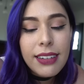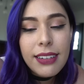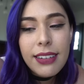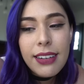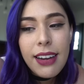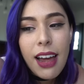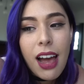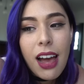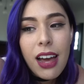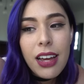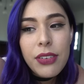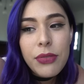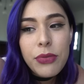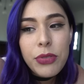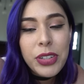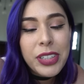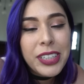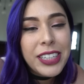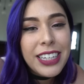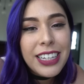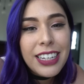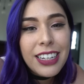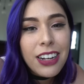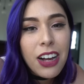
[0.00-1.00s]
not
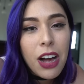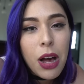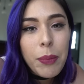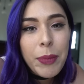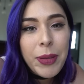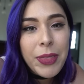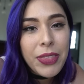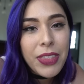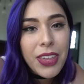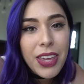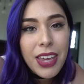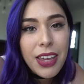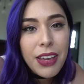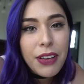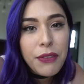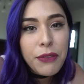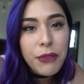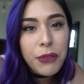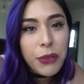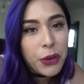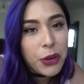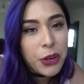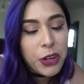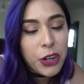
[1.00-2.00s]
really a common thing
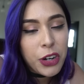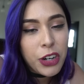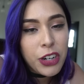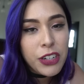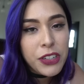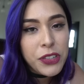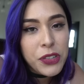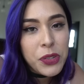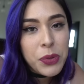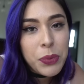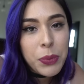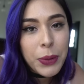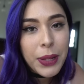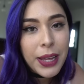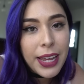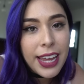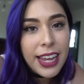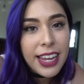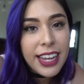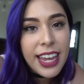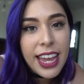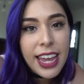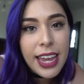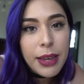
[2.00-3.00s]
for girls to
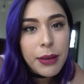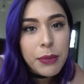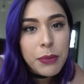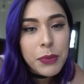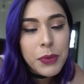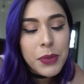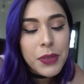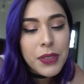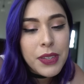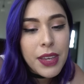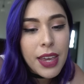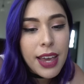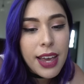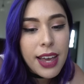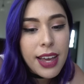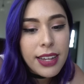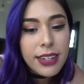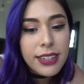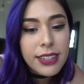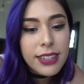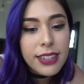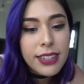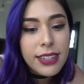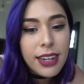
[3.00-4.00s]
play games,
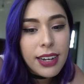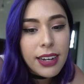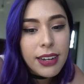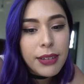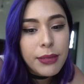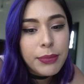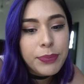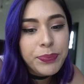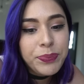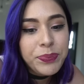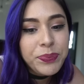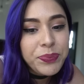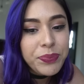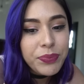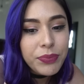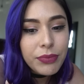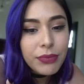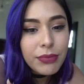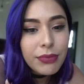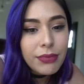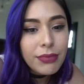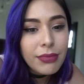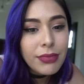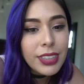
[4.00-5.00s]
and um,
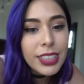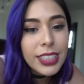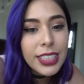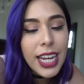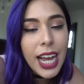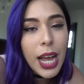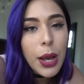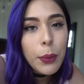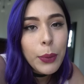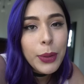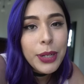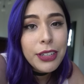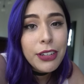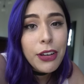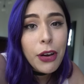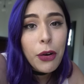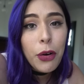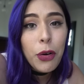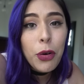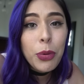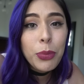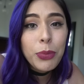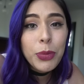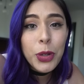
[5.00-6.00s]
I would
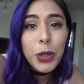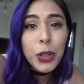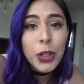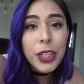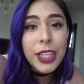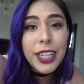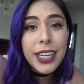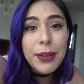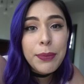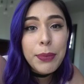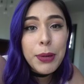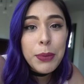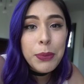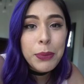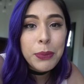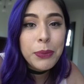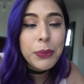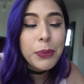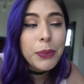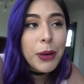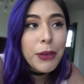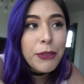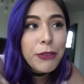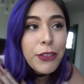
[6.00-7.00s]
go home early. People,
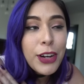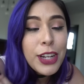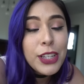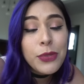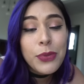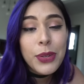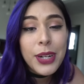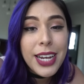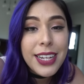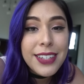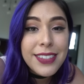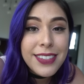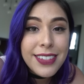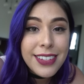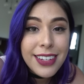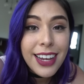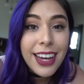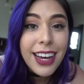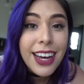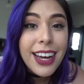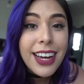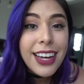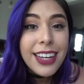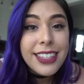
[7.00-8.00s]
friends would ask
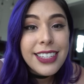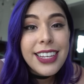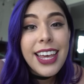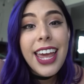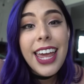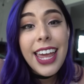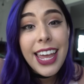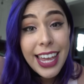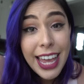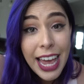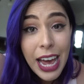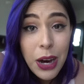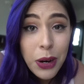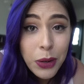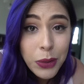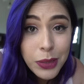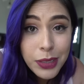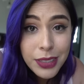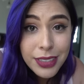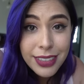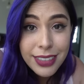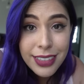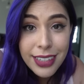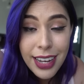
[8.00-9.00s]
to hang
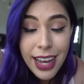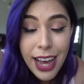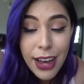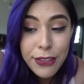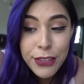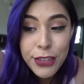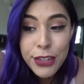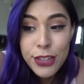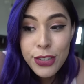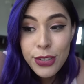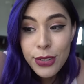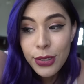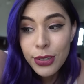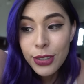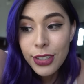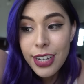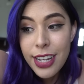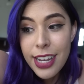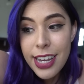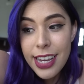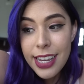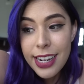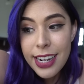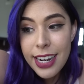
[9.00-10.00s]
out after school,
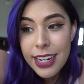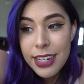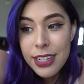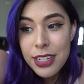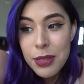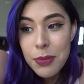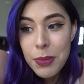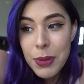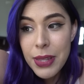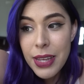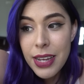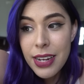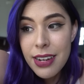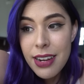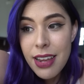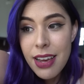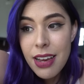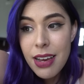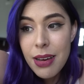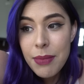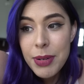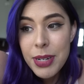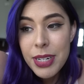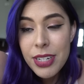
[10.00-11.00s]
and I'd just be like, no,
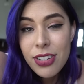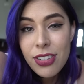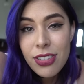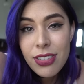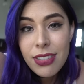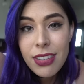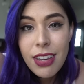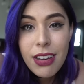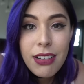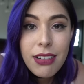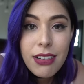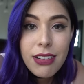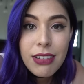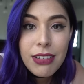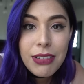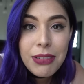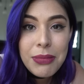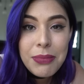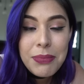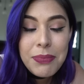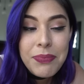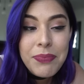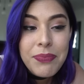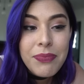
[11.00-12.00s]
I'm gonna just go
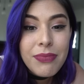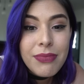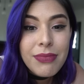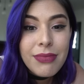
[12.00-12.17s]
home,